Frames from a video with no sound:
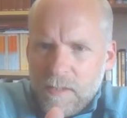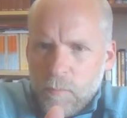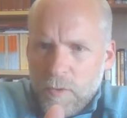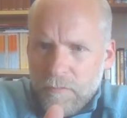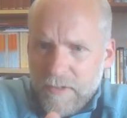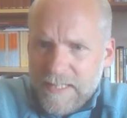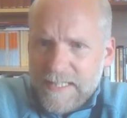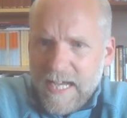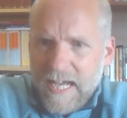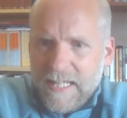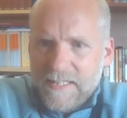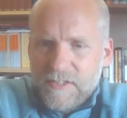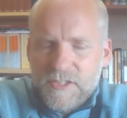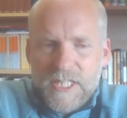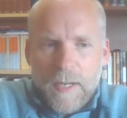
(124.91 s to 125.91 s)
We read
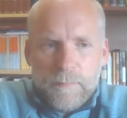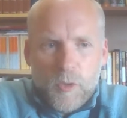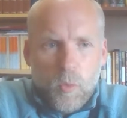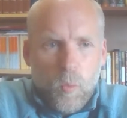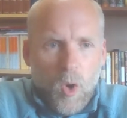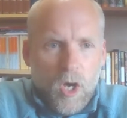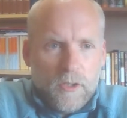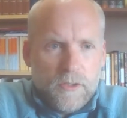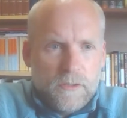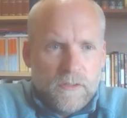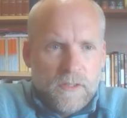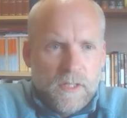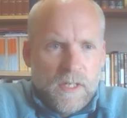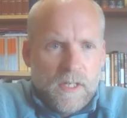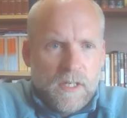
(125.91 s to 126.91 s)
that in chapter 1
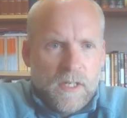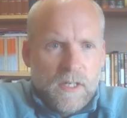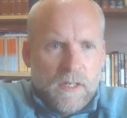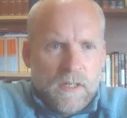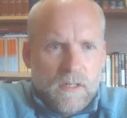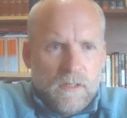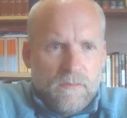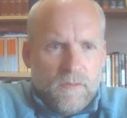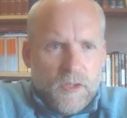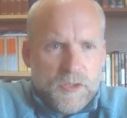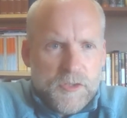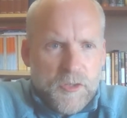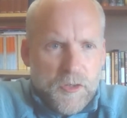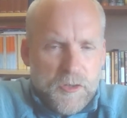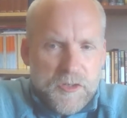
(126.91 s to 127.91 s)
and
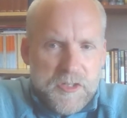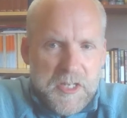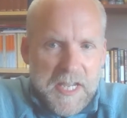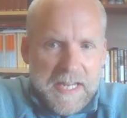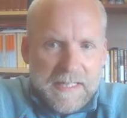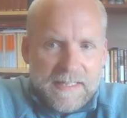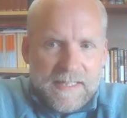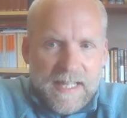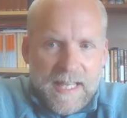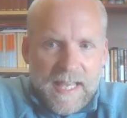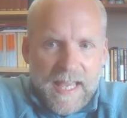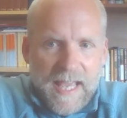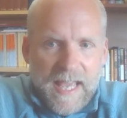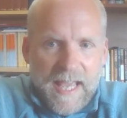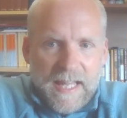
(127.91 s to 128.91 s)
verse 13. And
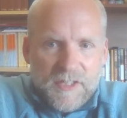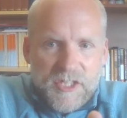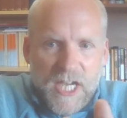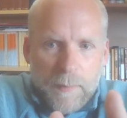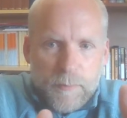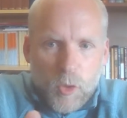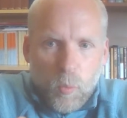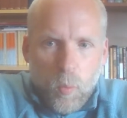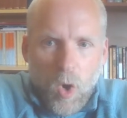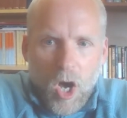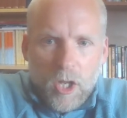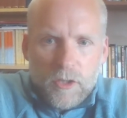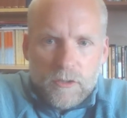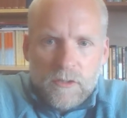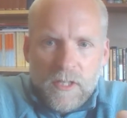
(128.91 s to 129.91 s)
in chapter
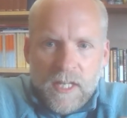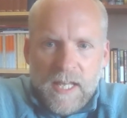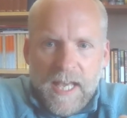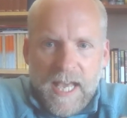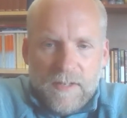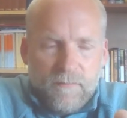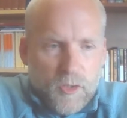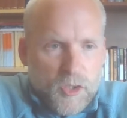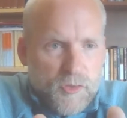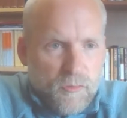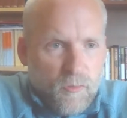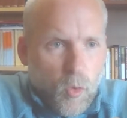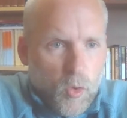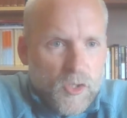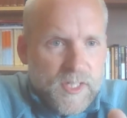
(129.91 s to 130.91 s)
1 and verse
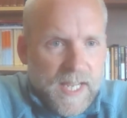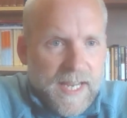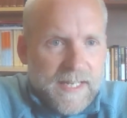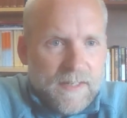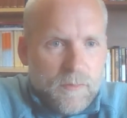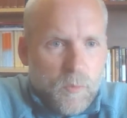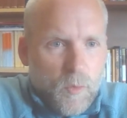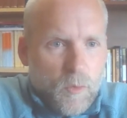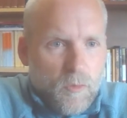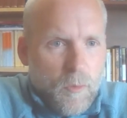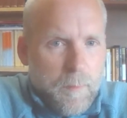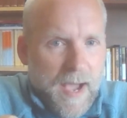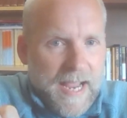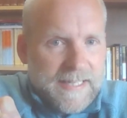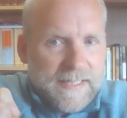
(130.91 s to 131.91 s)
14, we're
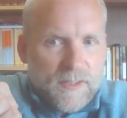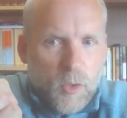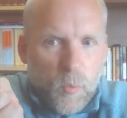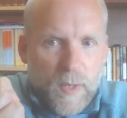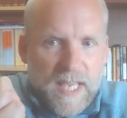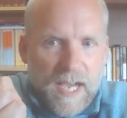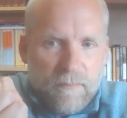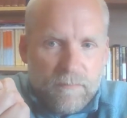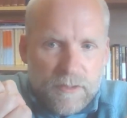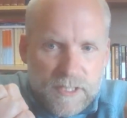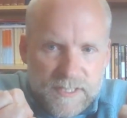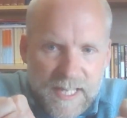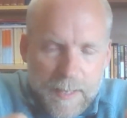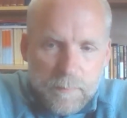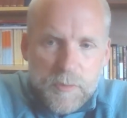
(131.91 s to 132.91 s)
reminded that we have
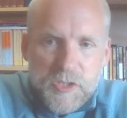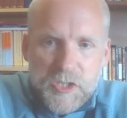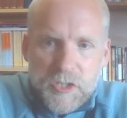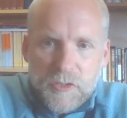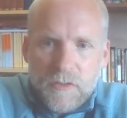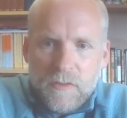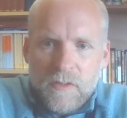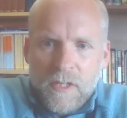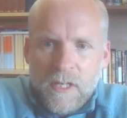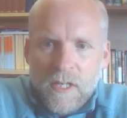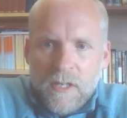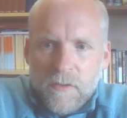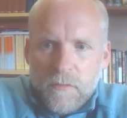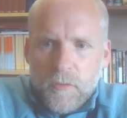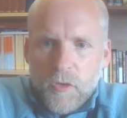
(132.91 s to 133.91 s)
redemption
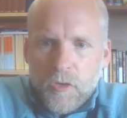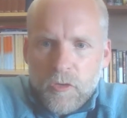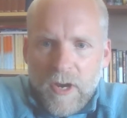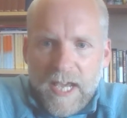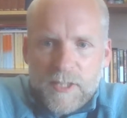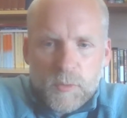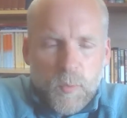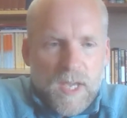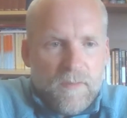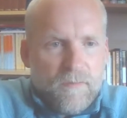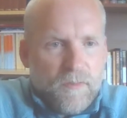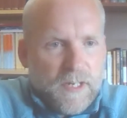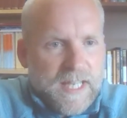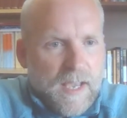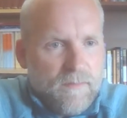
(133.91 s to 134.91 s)
through Christ. We have
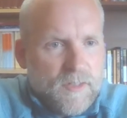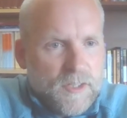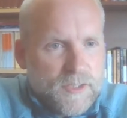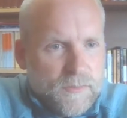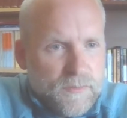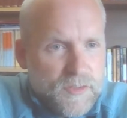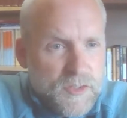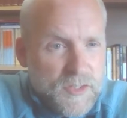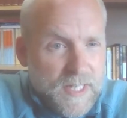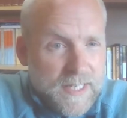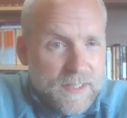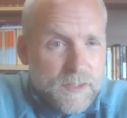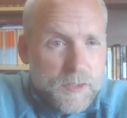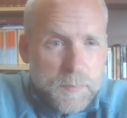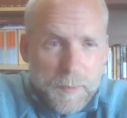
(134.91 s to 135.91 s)
forgiveness of
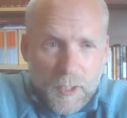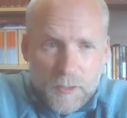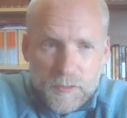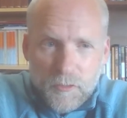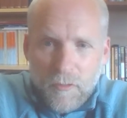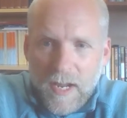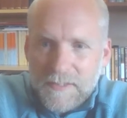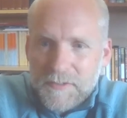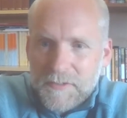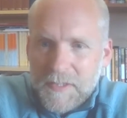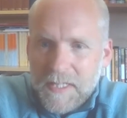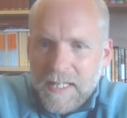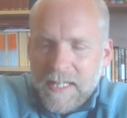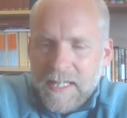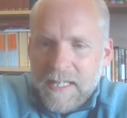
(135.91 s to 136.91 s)
sins because
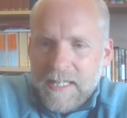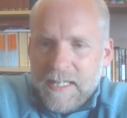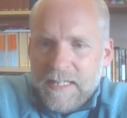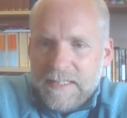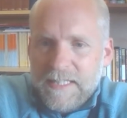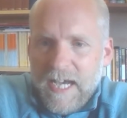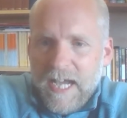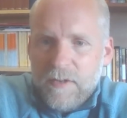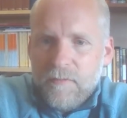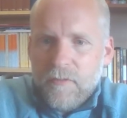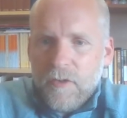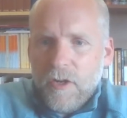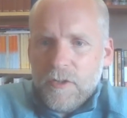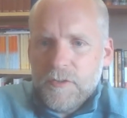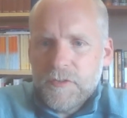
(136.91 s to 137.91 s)
Christ died
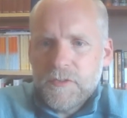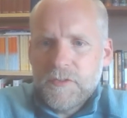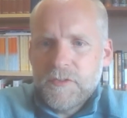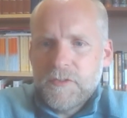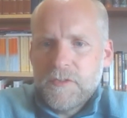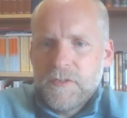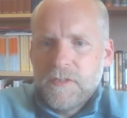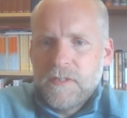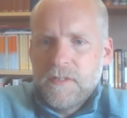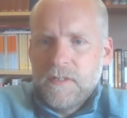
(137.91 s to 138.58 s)
for us.